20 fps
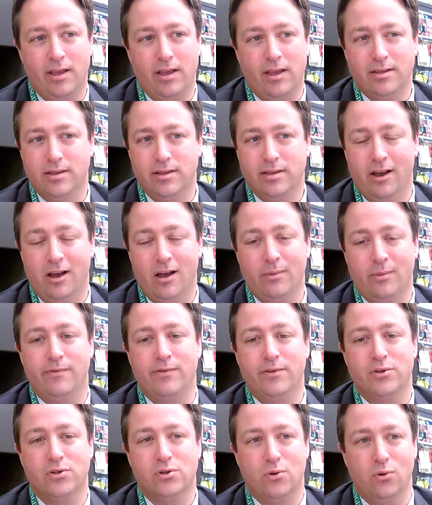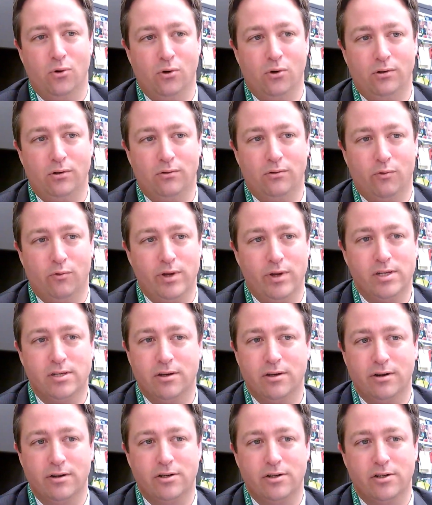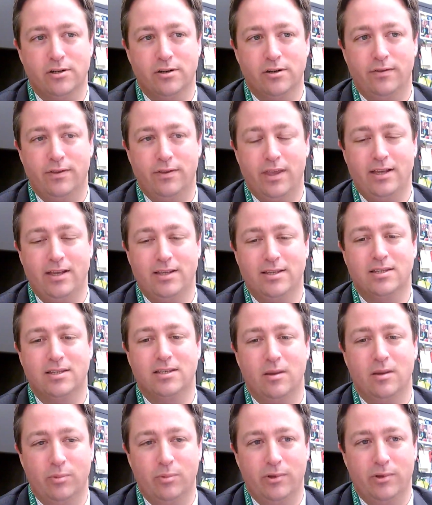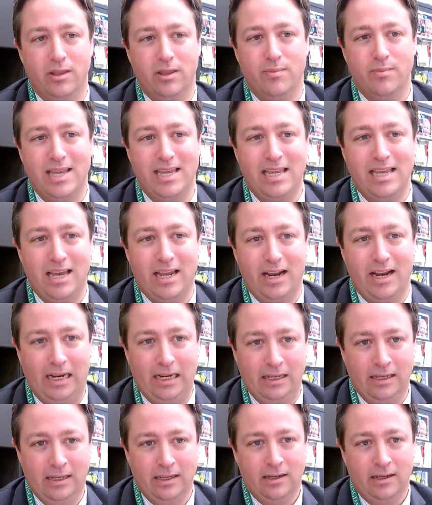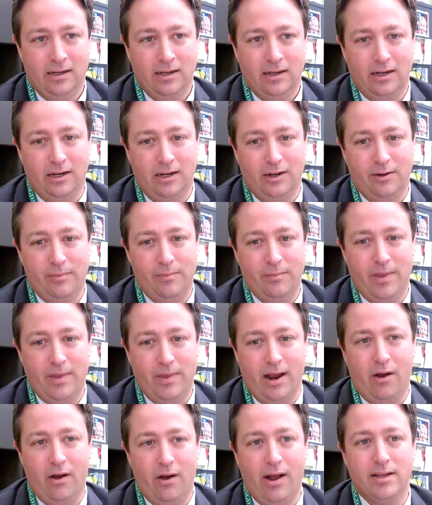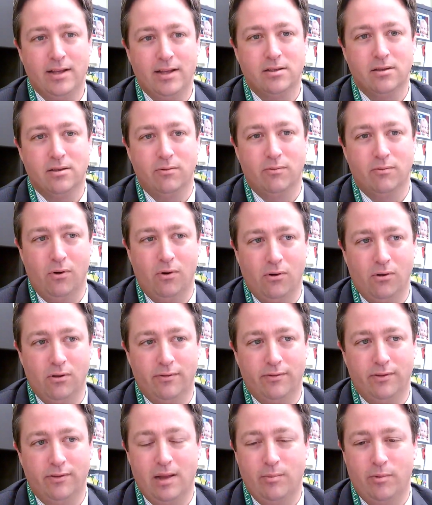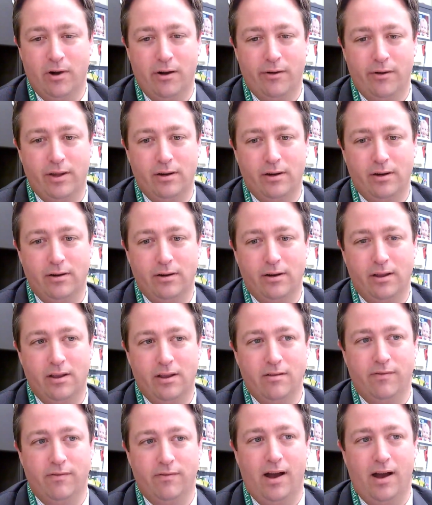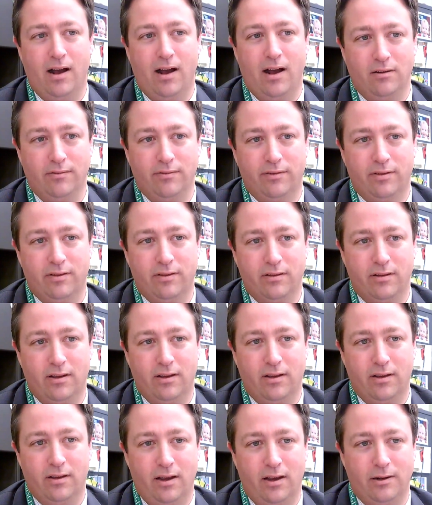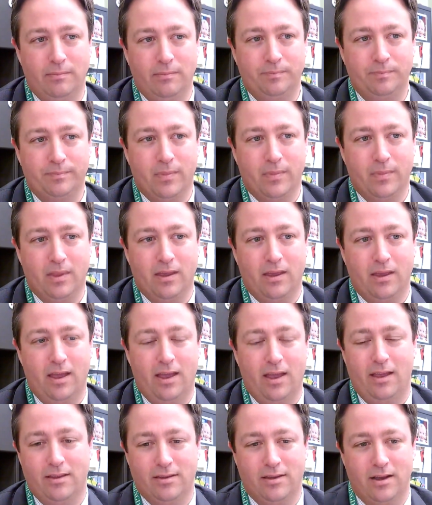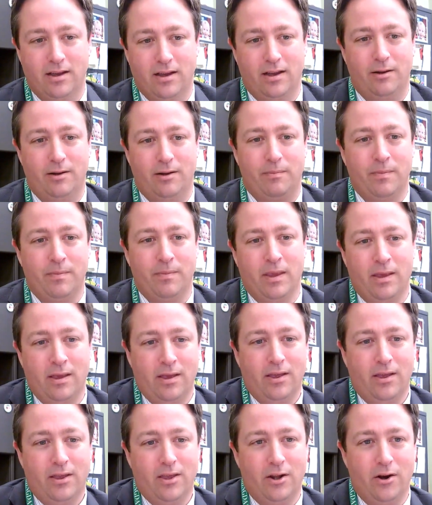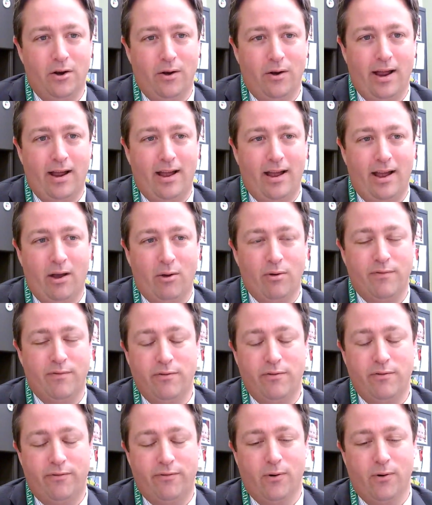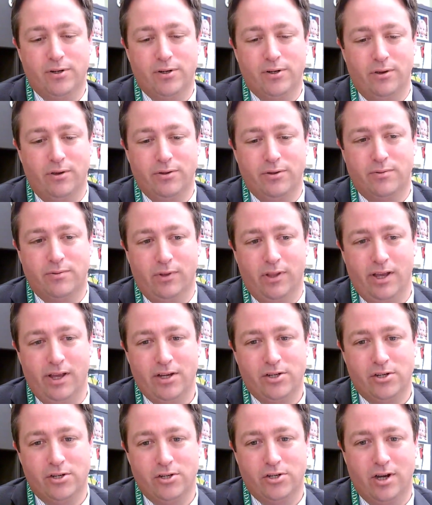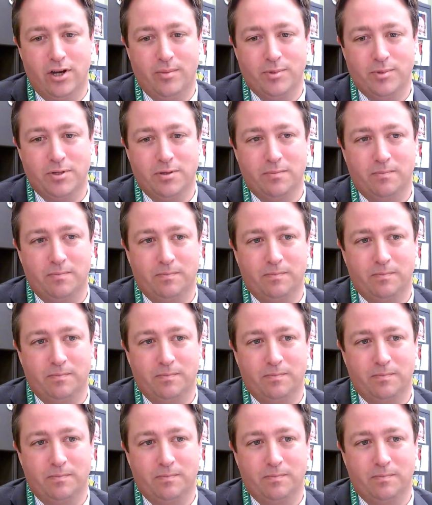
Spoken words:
is the hub of the school, research is simply the beginning. How has the role of librarian evolved? How have you forged those relationships?